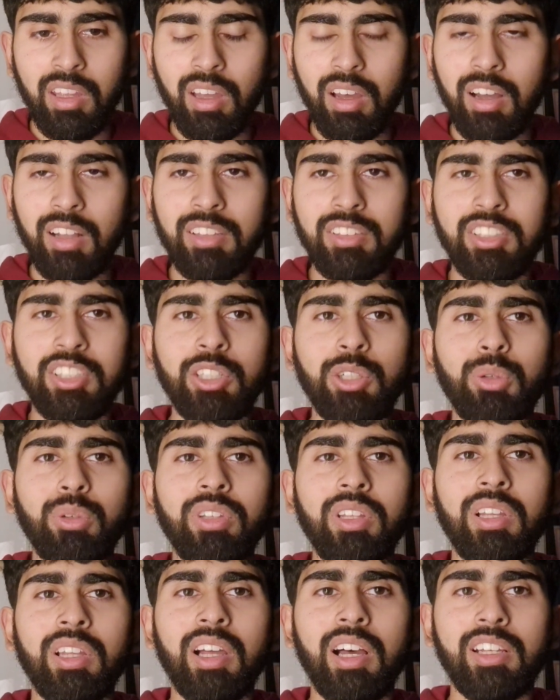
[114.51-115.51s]
until
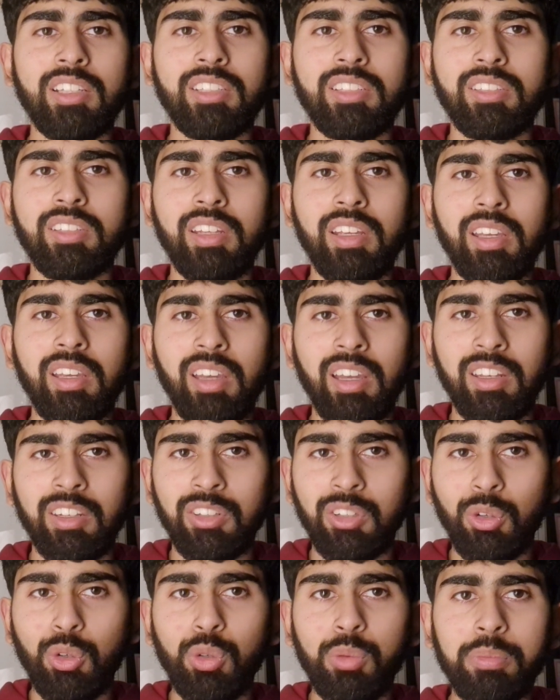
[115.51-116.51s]
the last day, at
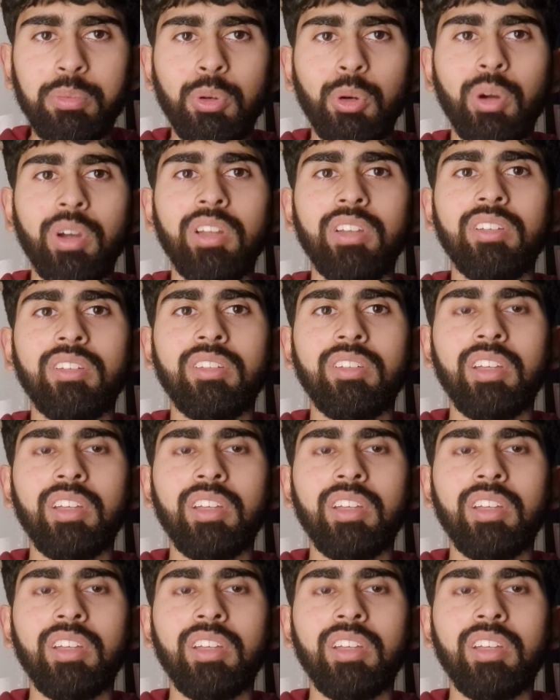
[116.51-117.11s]
no point